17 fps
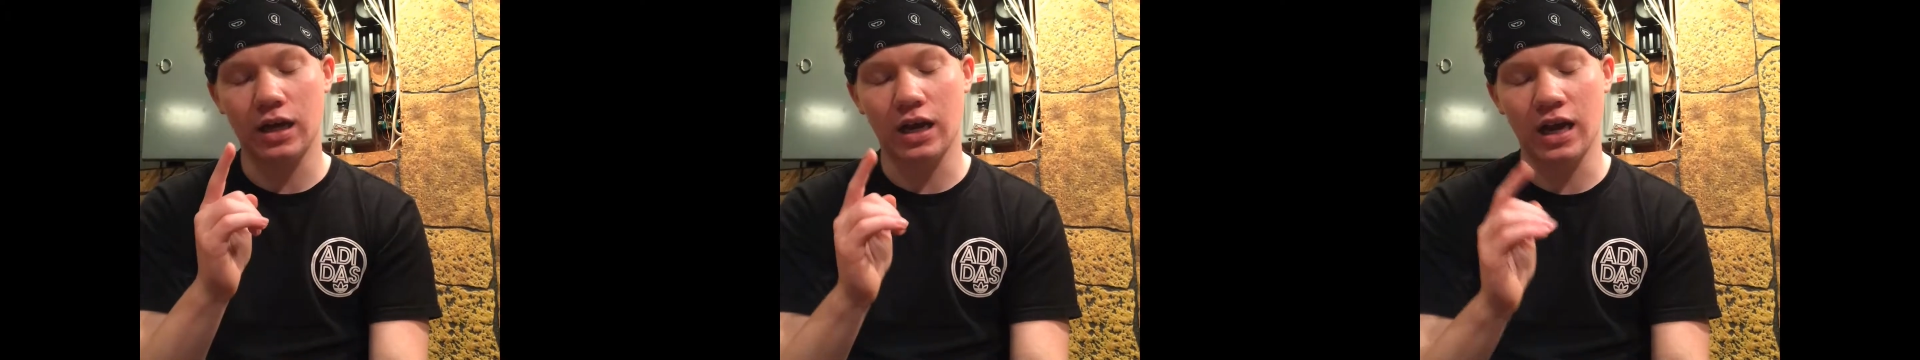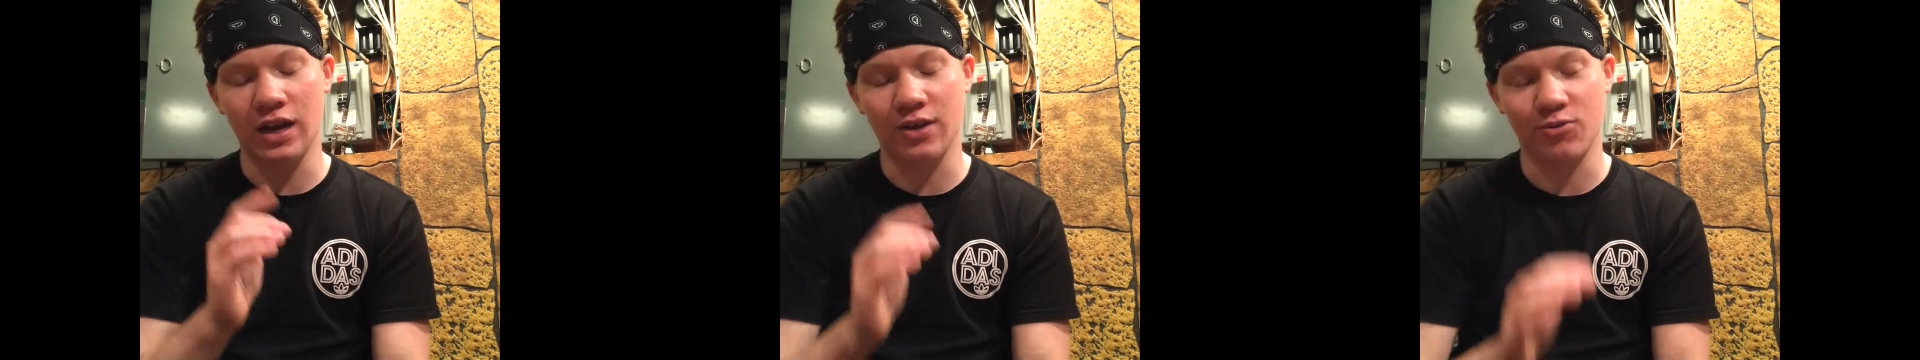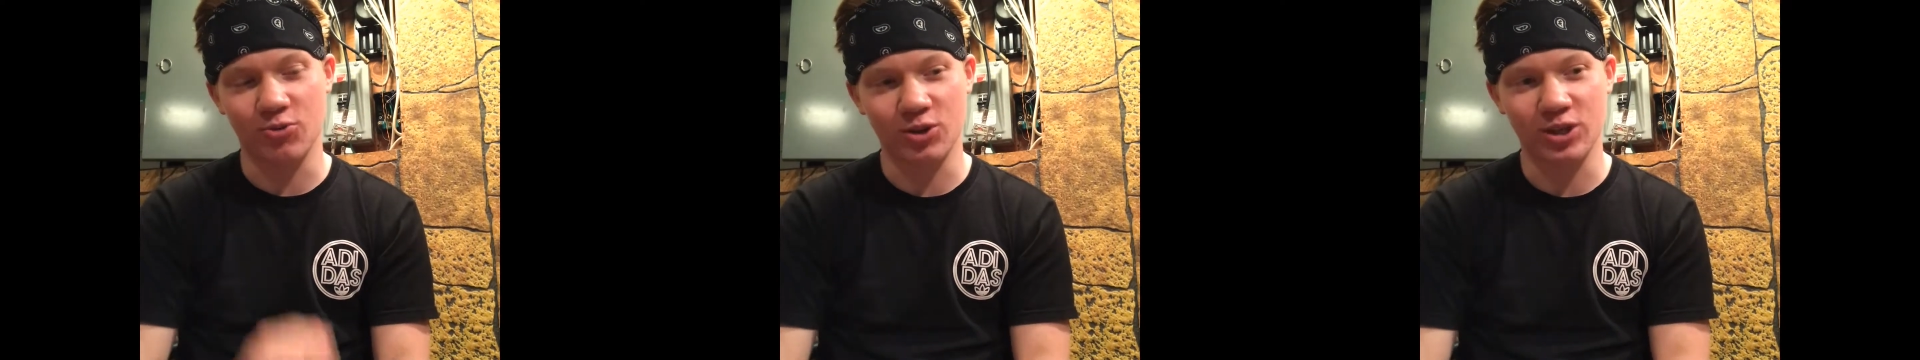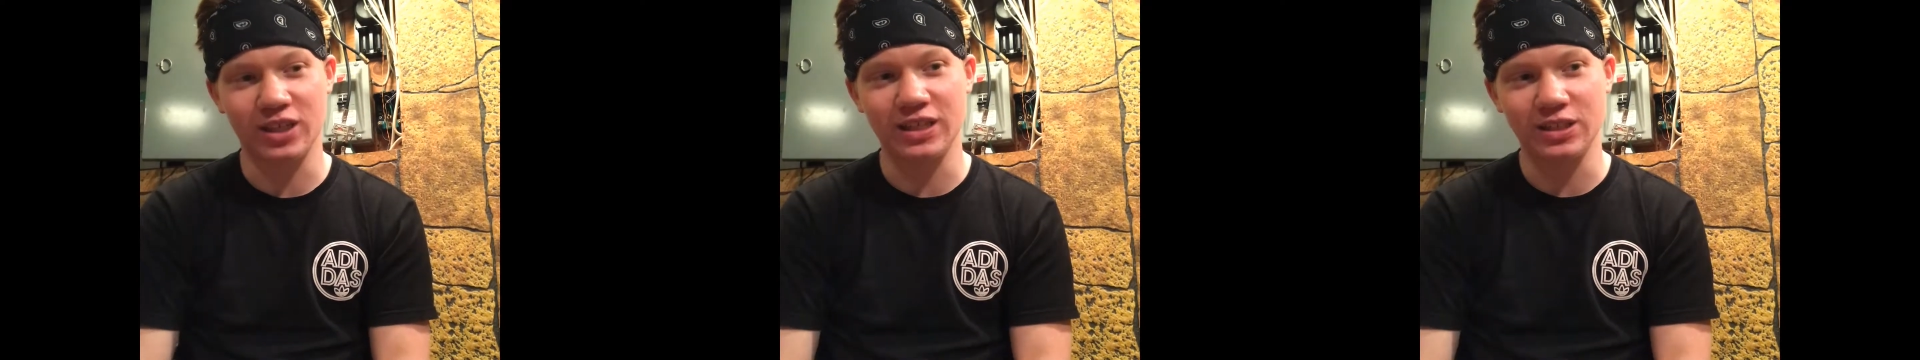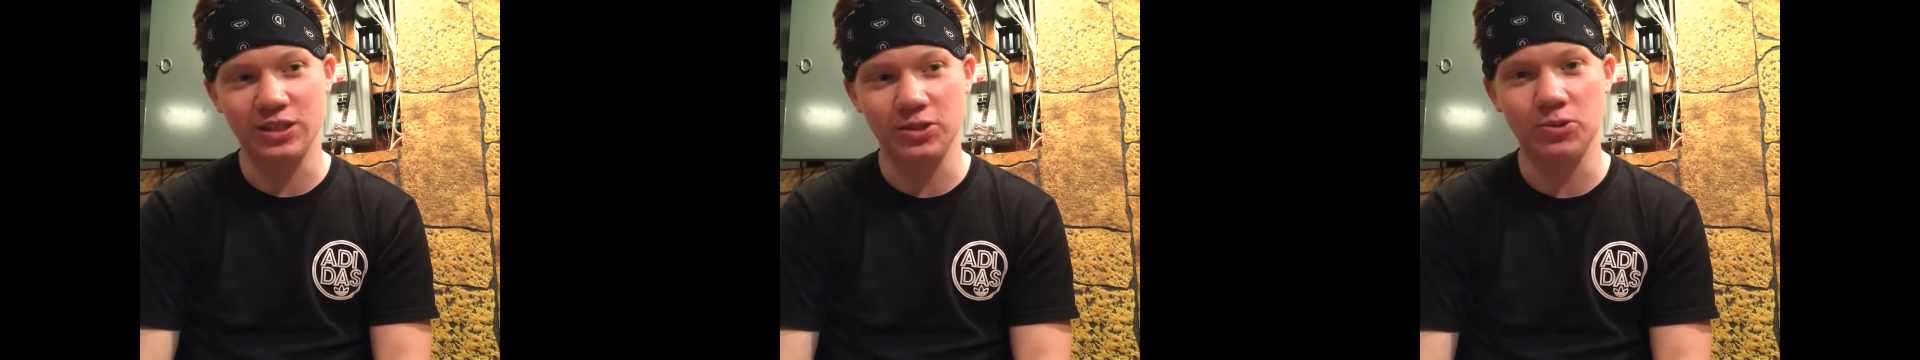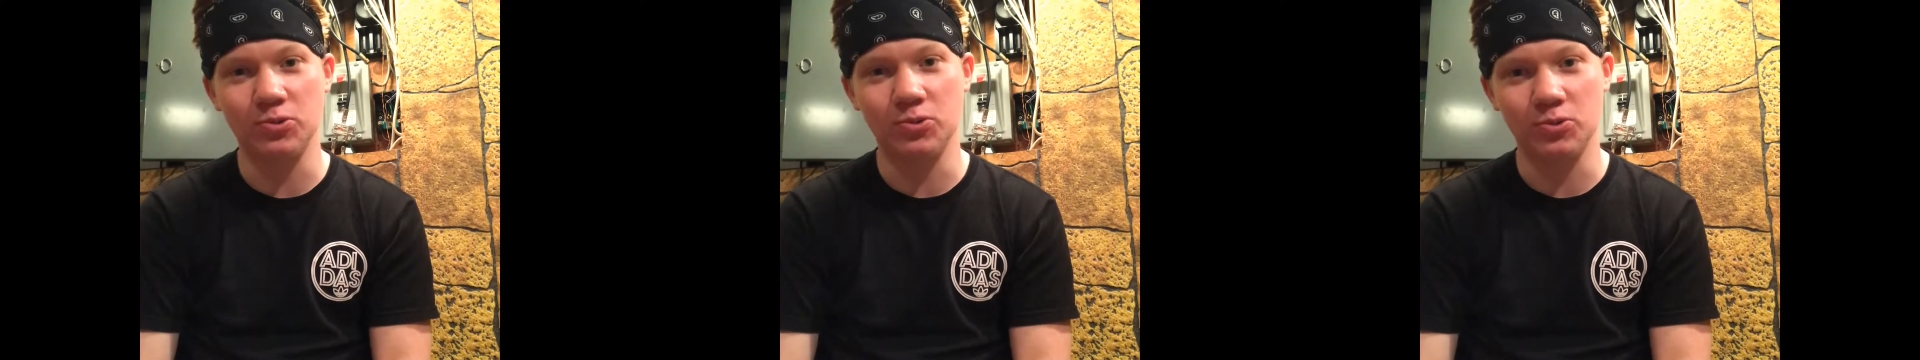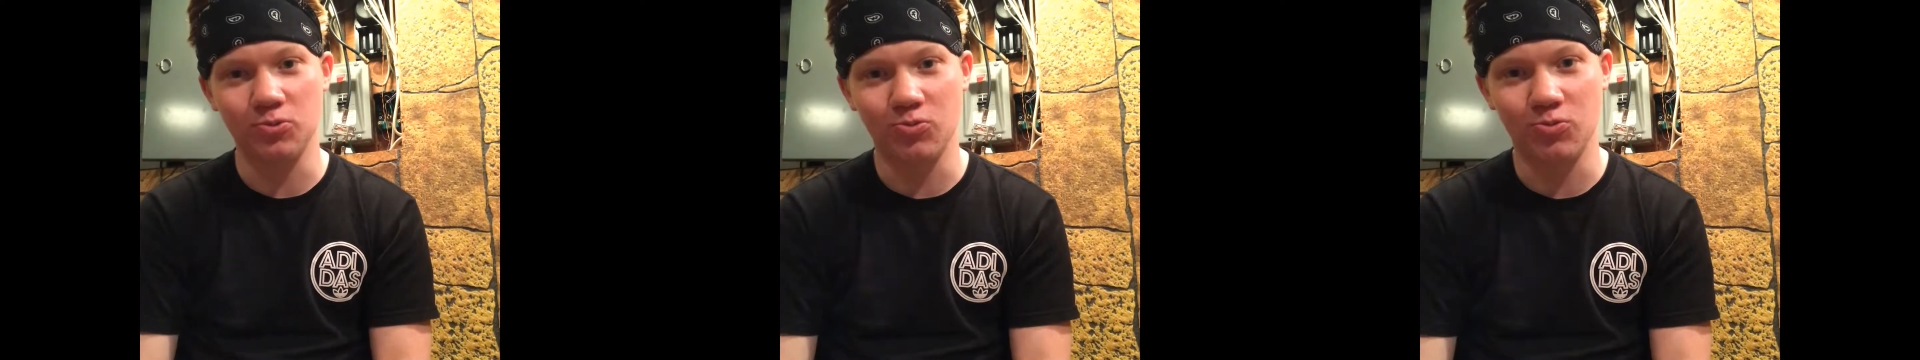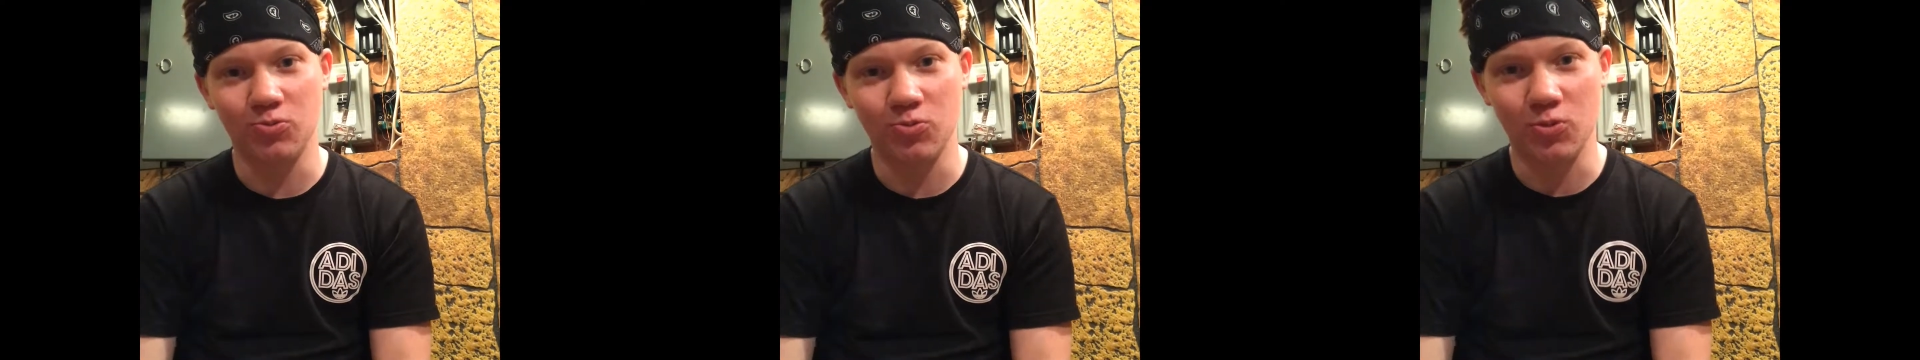I really
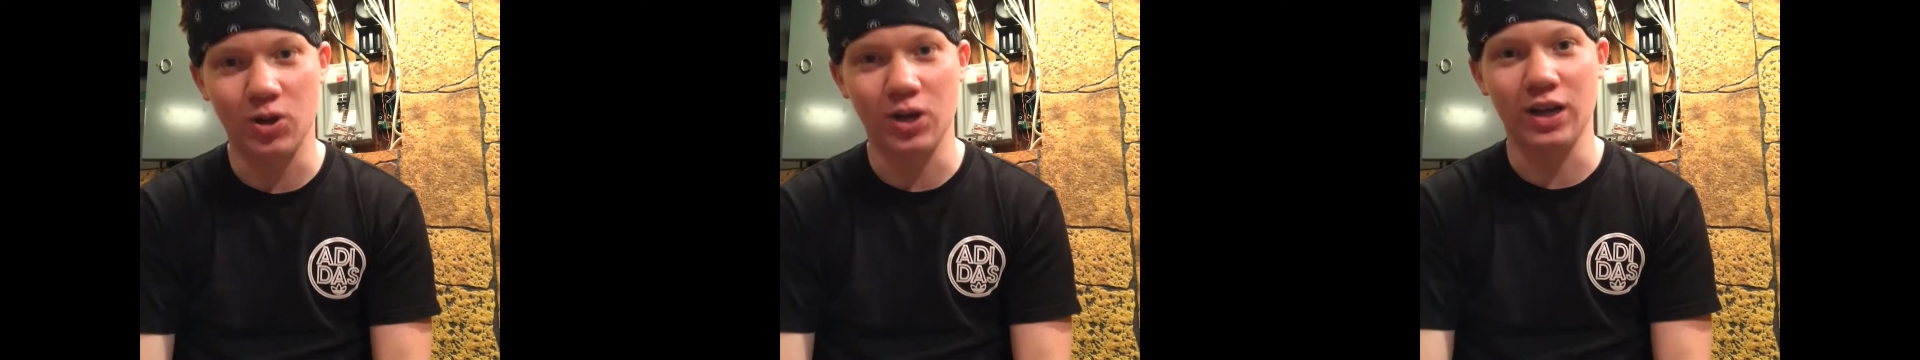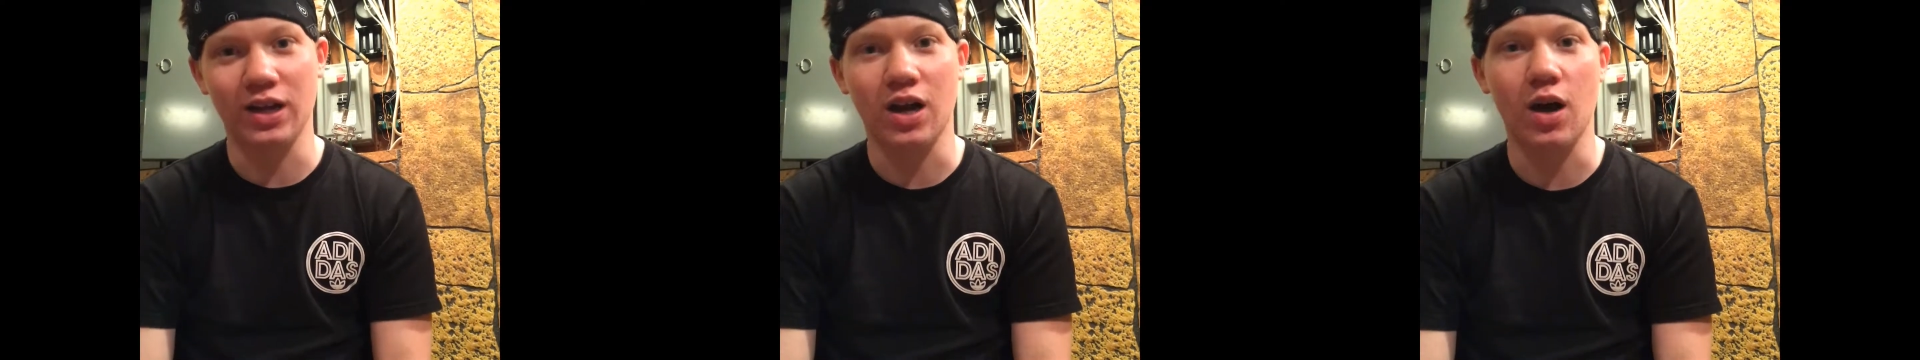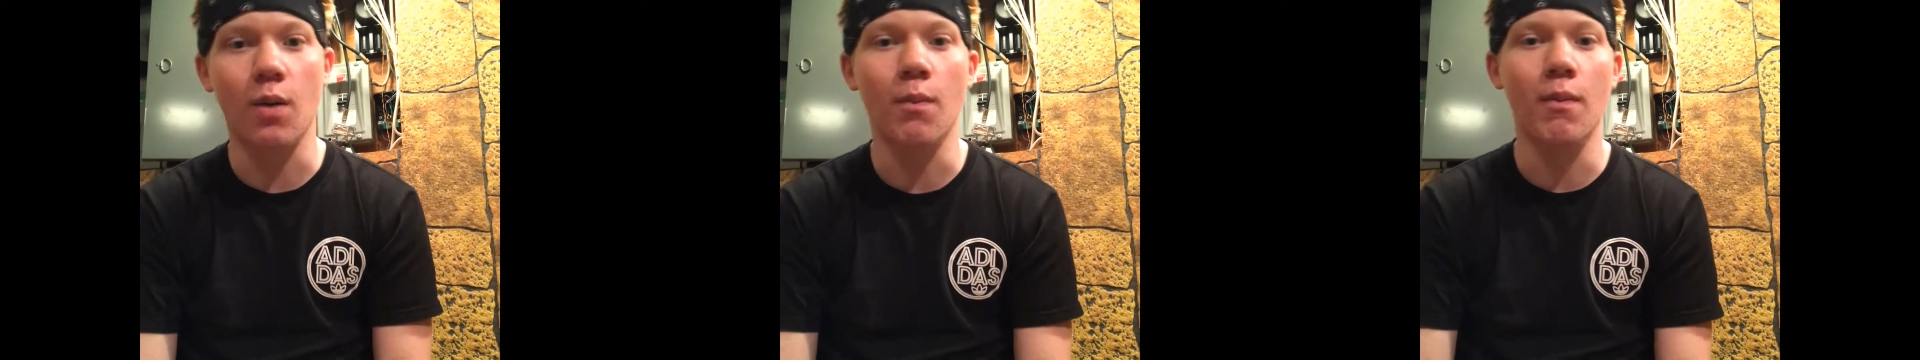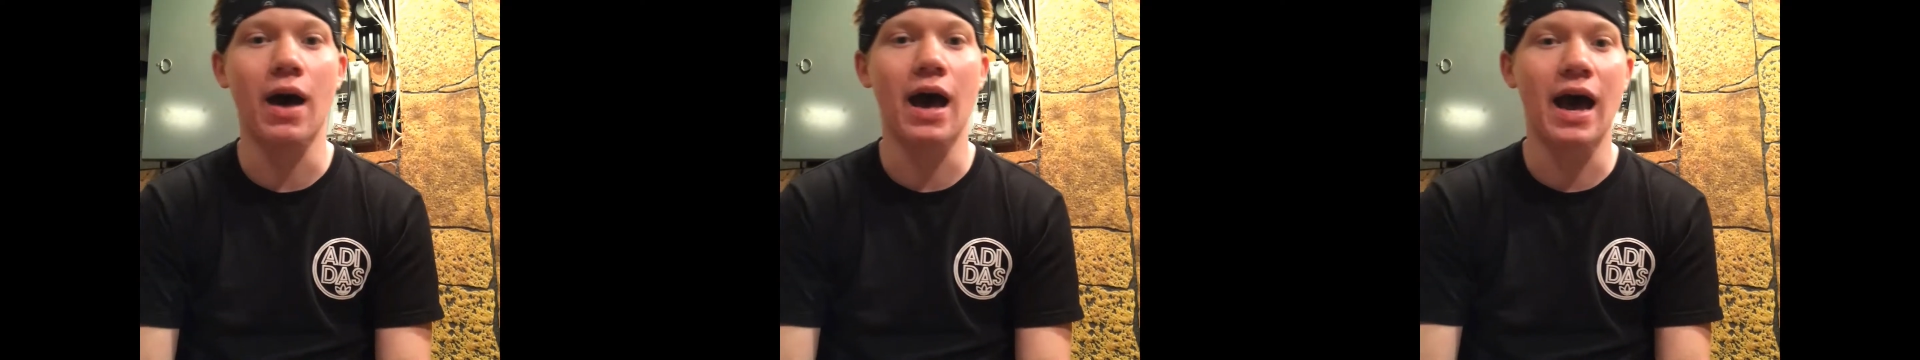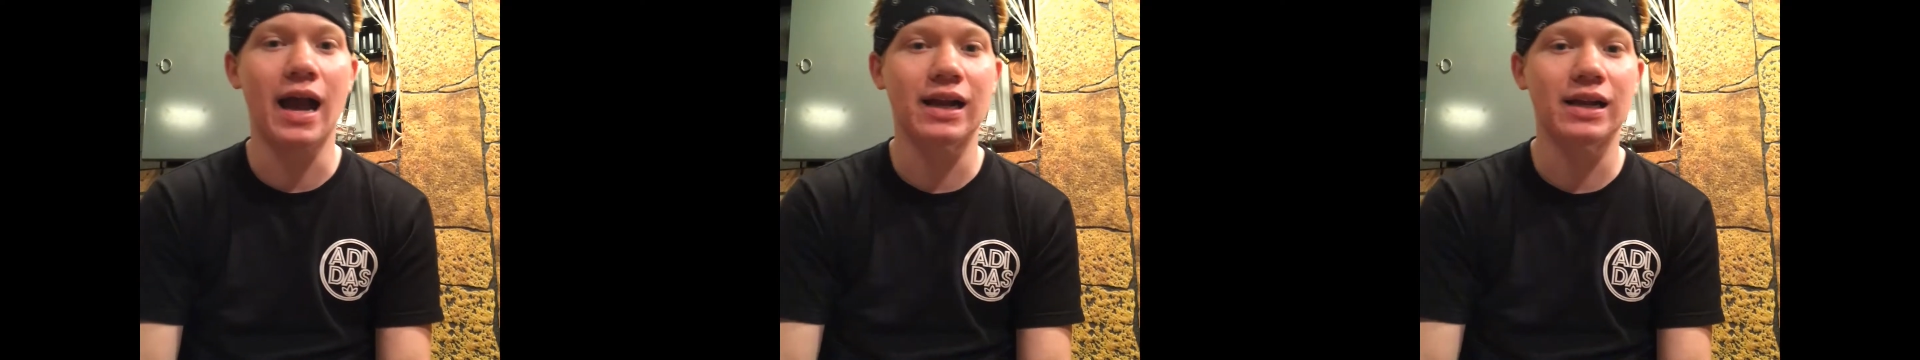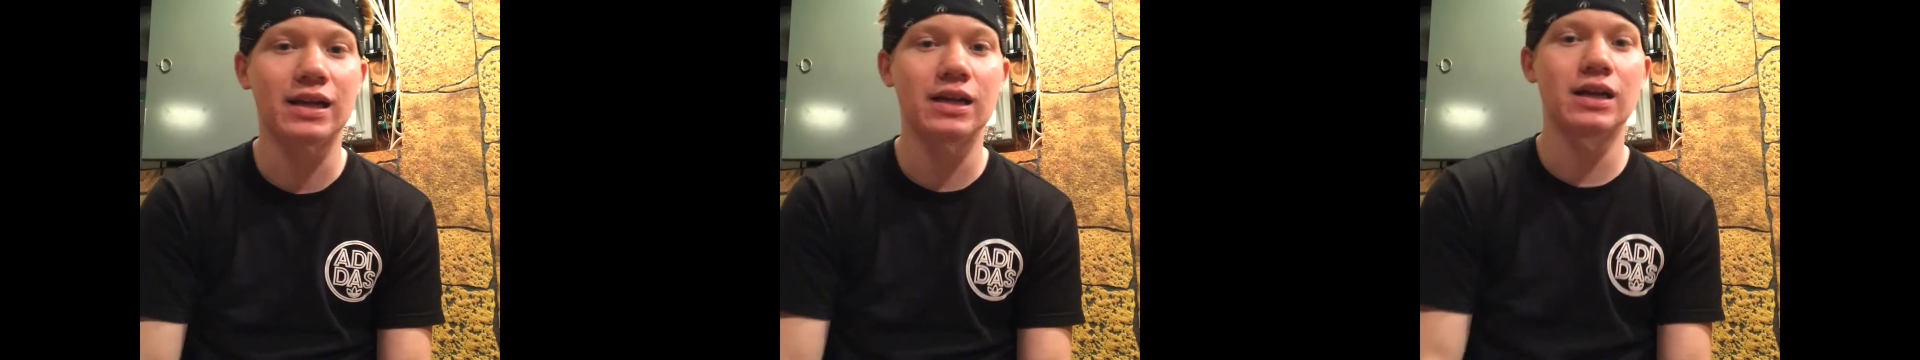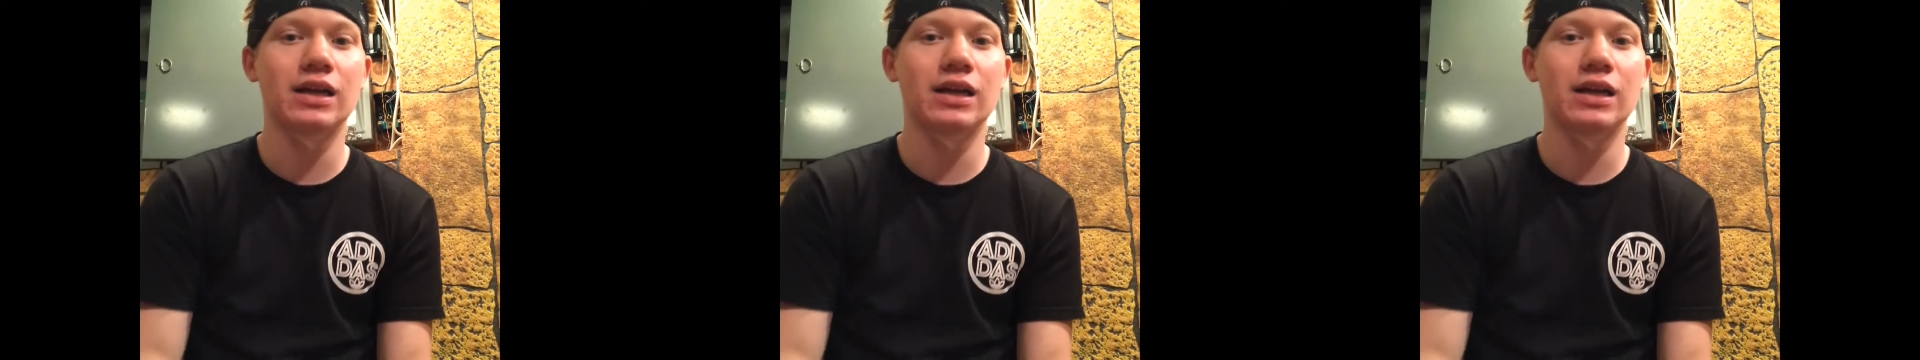do want to come back.